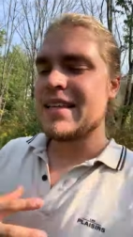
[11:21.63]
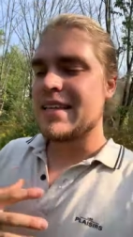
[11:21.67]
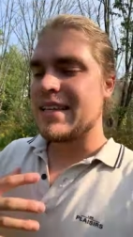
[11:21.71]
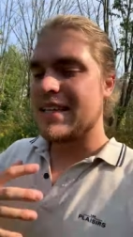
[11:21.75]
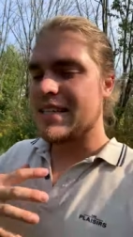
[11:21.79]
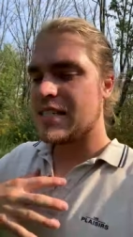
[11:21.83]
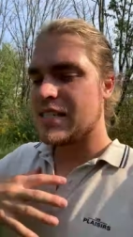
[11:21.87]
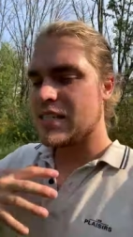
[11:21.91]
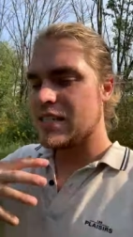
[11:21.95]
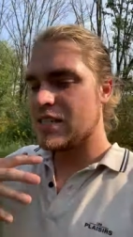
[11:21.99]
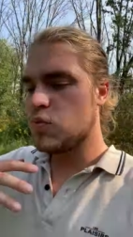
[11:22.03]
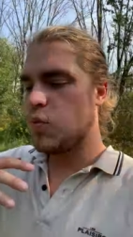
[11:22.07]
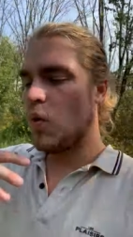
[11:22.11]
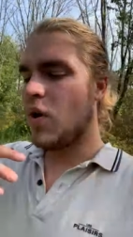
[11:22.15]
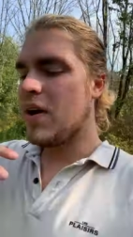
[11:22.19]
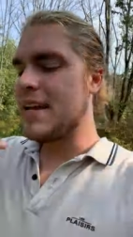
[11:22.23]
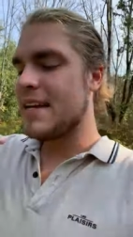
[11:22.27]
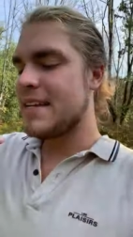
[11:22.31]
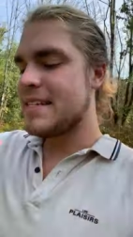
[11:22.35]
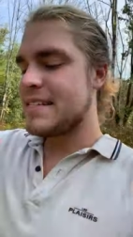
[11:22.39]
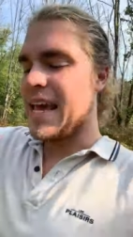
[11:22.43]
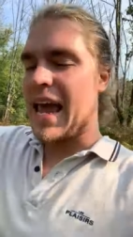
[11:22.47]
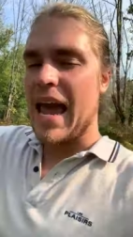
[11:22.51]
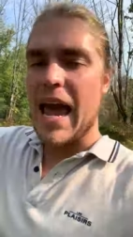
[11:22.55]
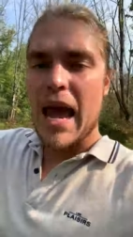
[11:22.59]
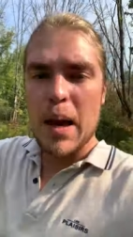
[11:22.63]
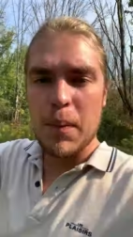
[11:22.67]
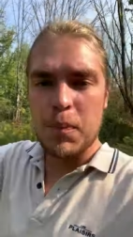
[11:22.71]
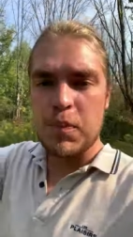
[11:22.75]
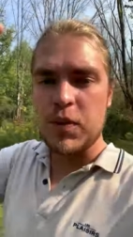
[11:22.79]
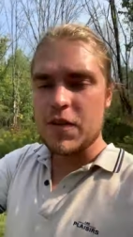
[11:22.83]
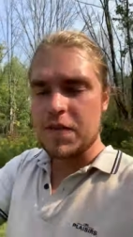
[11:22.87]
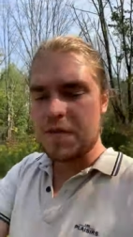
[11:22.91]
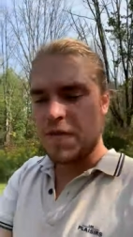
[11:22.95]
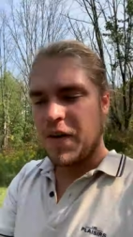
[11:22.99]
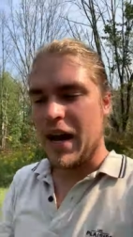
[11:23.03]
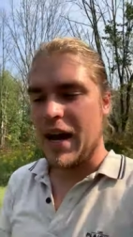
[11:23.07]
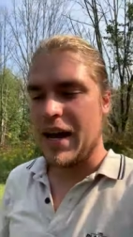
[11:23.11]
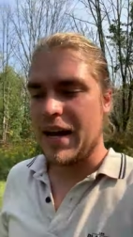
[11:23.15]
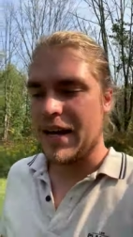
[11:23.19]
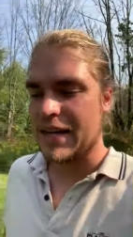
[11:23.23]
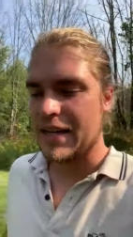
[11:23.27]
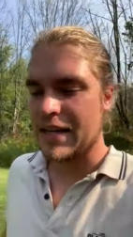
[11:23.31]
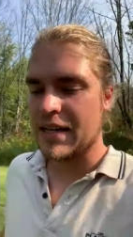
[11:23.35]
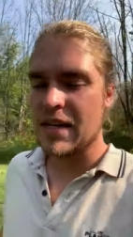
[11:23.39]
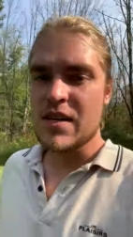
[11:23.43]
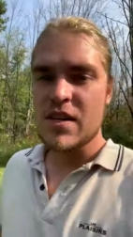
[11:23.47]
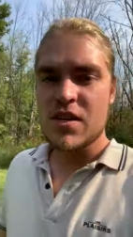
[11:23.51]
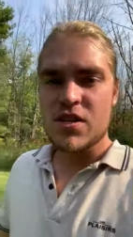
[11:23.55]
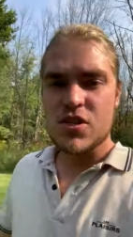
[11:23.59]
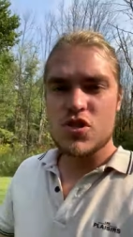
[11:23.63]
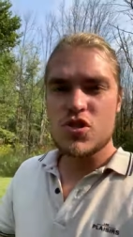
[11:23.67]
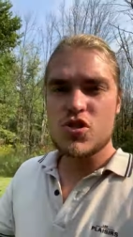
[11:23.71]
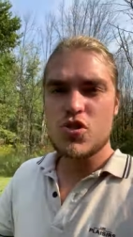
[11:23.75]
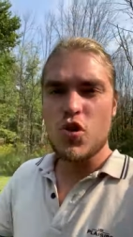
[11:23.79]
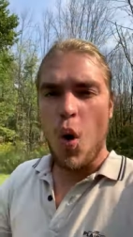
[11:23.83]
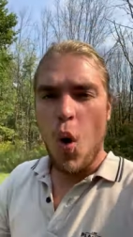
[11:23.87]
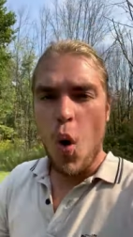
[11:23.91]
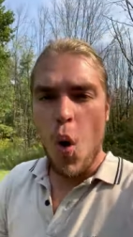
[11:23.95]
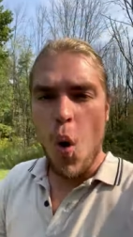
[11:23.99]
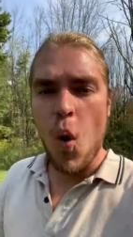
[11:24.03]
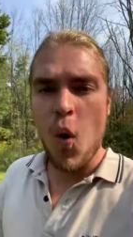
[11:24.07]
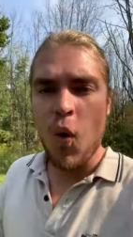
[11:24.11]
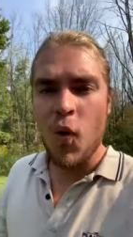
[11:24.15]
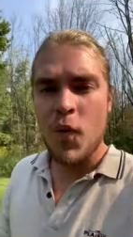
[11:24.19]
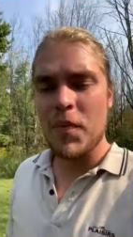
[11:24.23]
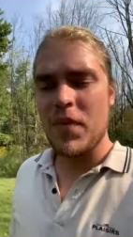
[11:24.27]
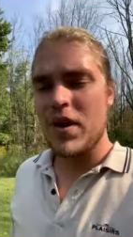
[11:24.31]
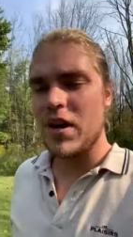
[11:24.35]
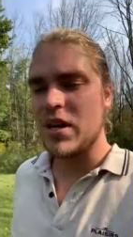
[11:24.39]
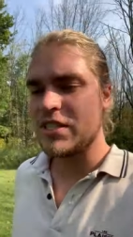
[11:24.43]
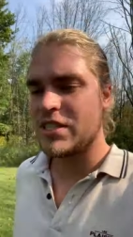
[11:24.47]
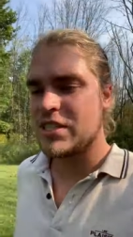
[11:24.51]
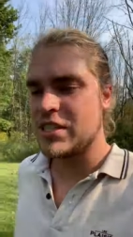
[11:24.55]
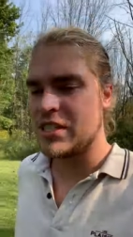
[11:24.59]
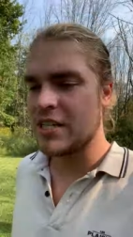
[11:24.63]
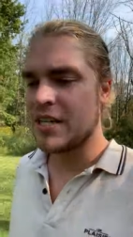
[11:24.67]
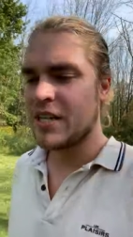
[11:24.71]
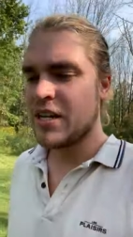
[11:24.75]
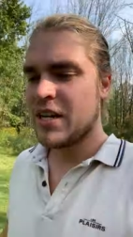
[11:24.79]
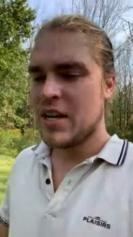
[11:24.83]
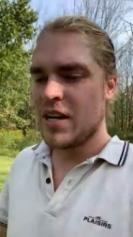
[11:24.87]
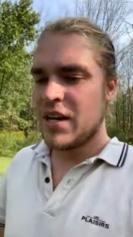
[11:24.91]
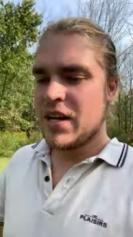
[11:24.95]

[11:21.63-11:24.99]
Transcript: this is what is amplifying so much